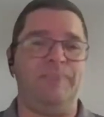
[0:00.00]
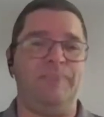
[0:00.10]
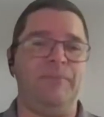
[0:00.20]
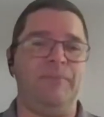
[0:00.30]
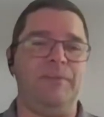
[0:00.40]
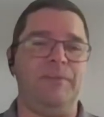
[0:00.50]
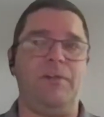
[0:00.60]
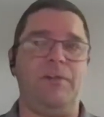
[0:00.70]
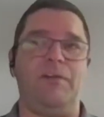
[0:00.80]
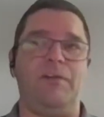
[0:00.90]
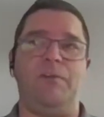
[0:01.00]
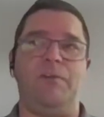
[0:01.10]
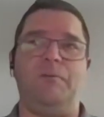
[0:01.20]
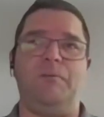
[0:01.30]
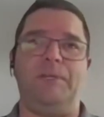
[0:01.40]
And then you can start Then you can
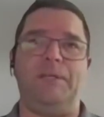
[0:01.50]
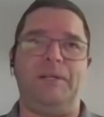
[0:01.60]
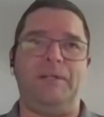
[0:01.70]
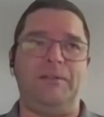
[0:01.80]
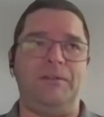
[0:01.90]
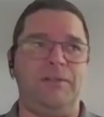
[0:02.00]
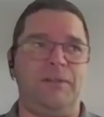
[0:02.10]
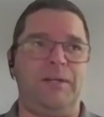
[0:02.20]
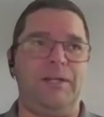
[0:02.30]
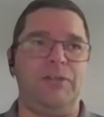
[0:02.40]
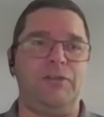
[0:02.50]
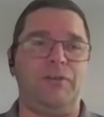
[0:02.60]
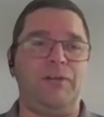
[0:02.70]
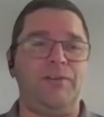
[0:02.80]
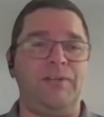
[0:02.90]
also inherit, you can start getting
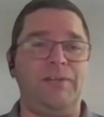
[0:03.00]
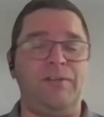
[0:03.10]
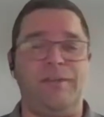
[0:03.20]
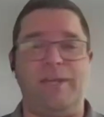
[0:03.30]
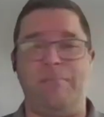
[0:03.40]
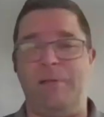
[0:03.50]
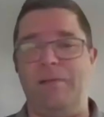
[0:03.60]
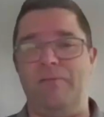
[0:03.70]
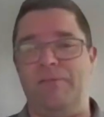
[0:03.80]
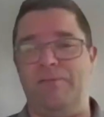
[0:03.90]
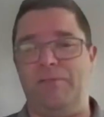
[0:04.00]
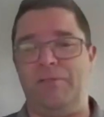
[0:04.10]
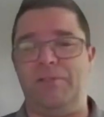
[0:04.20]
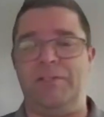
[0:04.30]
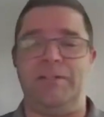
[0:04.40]
trust into that benefits
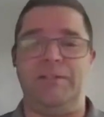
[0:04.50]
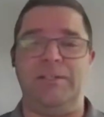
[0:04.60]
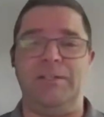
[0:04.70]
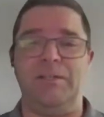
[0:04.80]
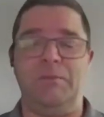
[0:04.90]
functionality,